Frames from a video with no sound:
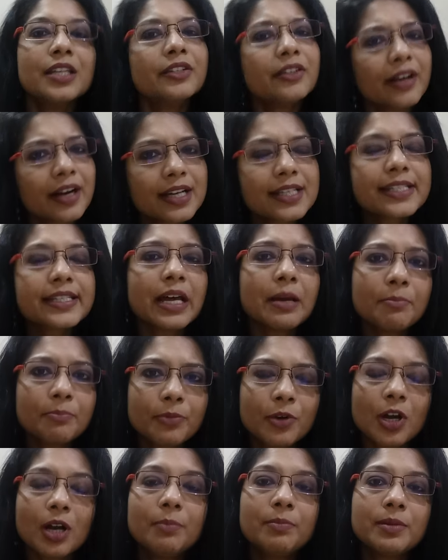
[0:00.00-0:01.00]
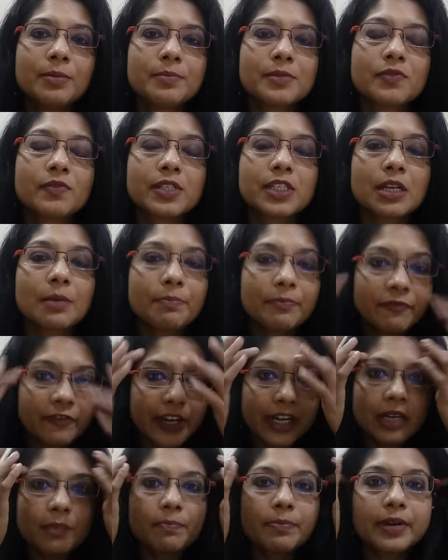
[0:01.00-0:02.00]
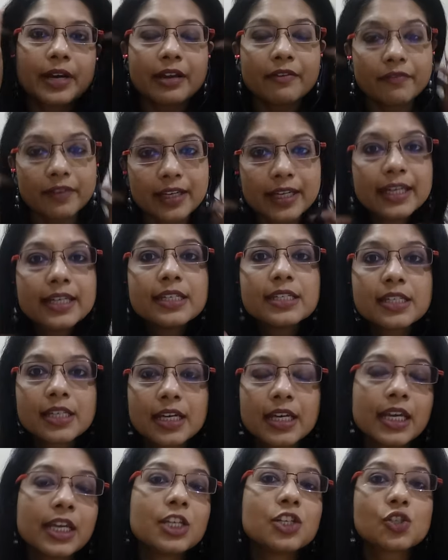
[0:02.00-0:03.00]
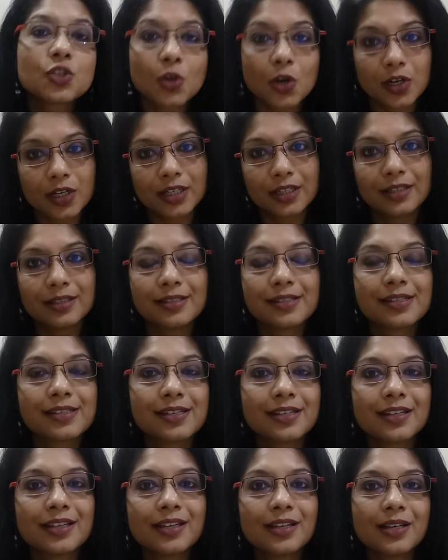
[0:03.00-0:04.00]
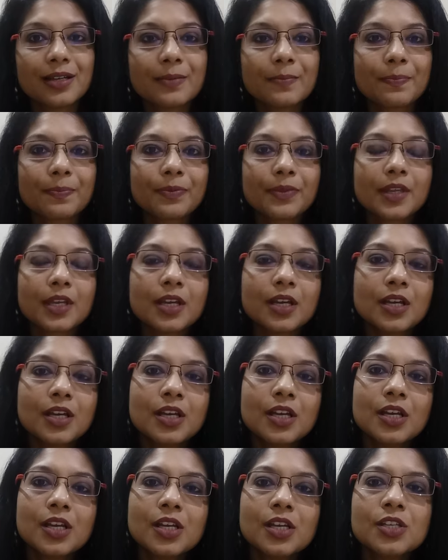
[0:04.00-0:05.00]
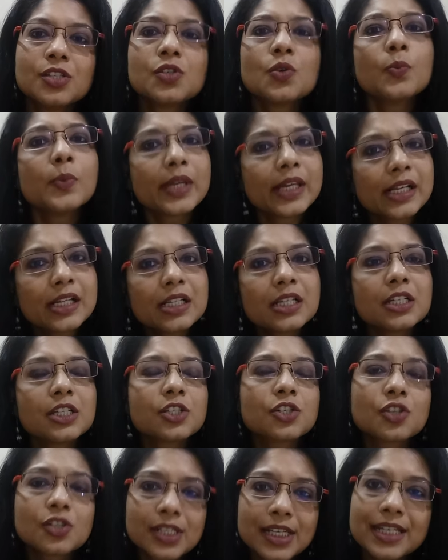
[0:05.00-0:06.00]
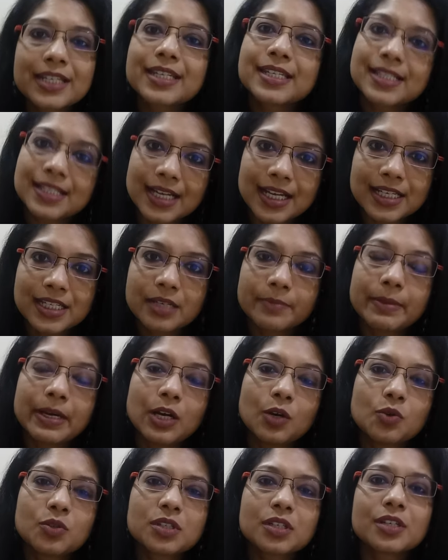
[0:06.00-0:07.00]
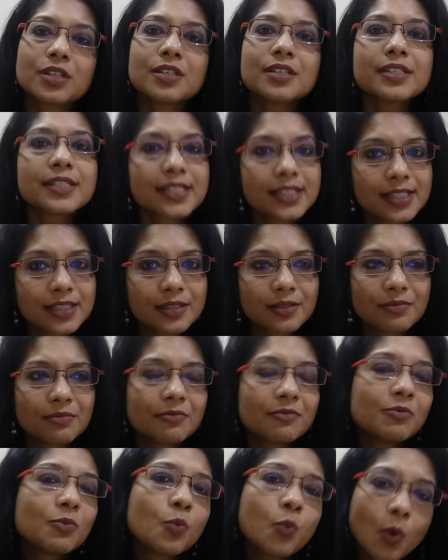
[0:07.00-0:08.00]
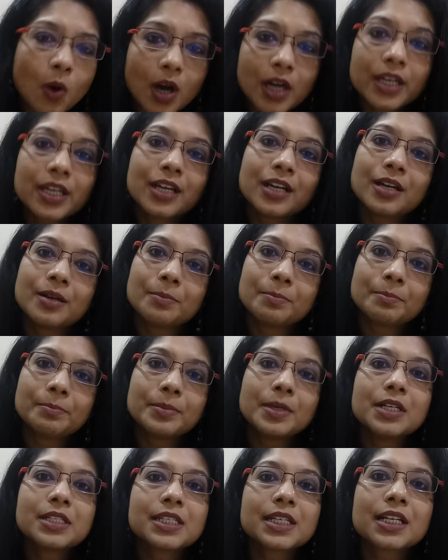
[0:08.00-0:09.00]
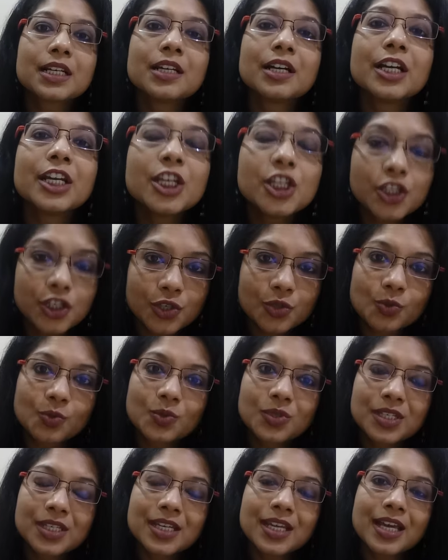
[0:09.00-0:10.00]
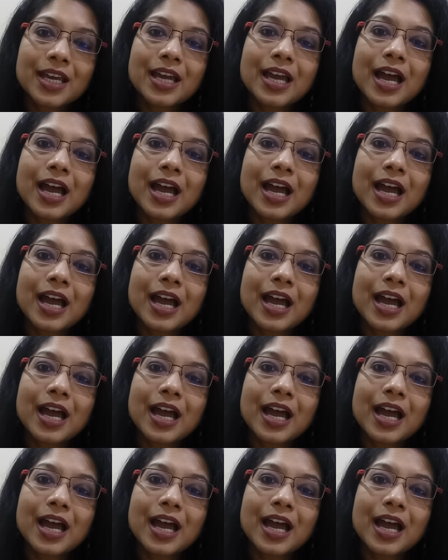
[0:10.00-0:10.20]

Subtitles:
There are some problems which are very prevalent in toddlers. So we'll today discuss about what particular issues